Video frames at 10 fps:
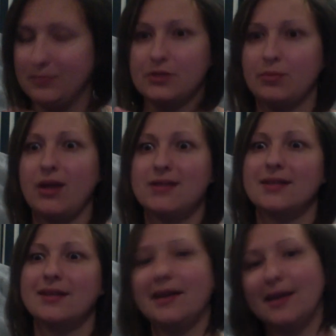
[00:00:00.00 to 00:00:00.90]

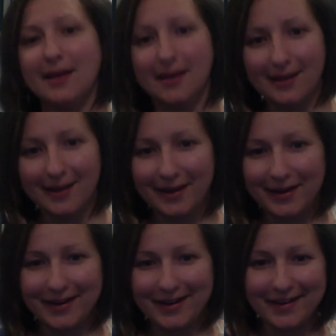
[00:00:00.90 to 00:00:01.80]
surprisingly
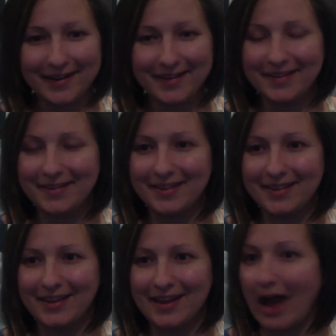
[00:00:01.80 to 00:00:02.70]

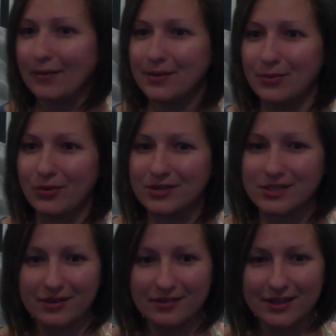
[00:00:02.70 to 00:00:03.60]
the anatomy
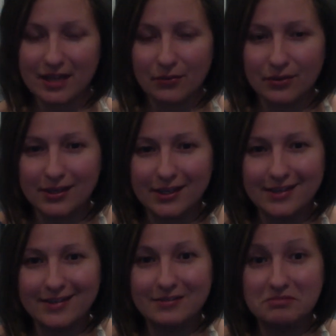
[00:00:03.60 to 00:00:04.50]
portion of it that
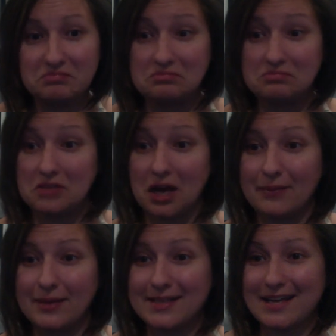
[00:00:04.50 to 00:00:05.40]
really got
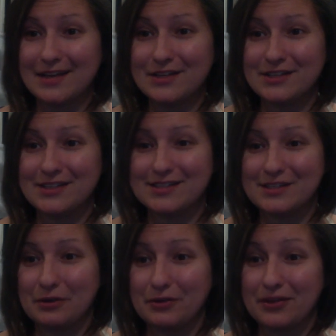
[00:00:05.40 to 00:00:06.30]
my attention.
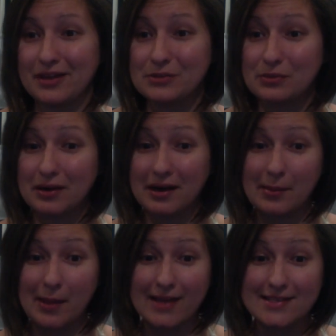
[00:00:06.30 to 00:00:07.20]
So that's where
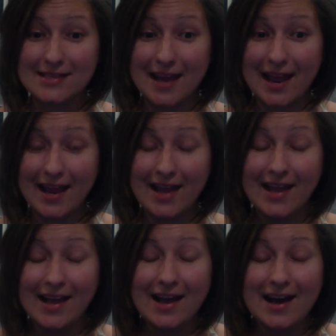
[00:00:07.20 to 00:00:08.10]
I'm at today.
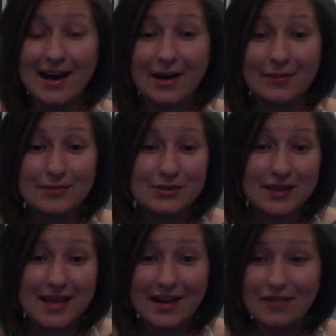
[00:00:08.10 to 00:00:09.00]
So
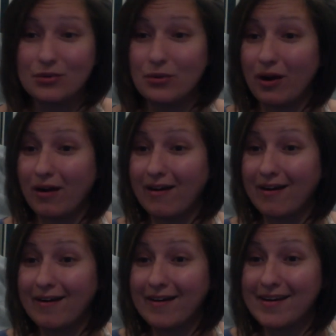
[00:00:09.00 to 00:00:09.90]
again, if you
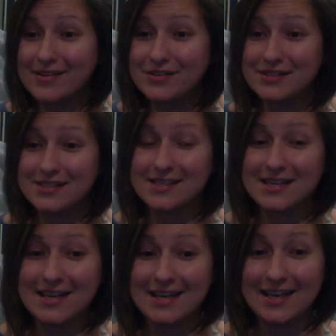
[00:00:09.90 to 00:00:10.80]
are
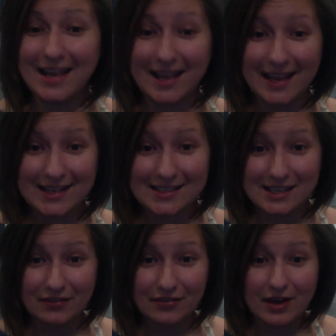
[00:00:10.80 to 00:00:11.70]
interested in
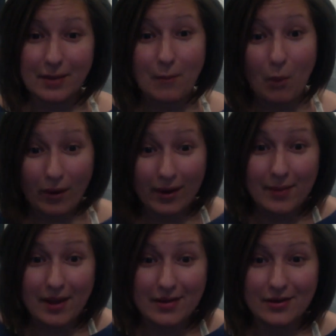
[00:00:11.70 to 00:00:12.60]
discovering more
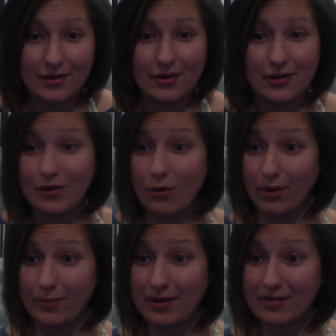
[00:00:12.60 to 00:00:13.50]
about your core
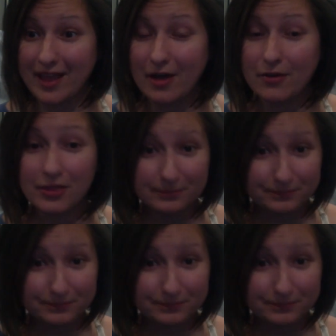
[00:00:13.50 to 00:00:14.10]
and pelvic health,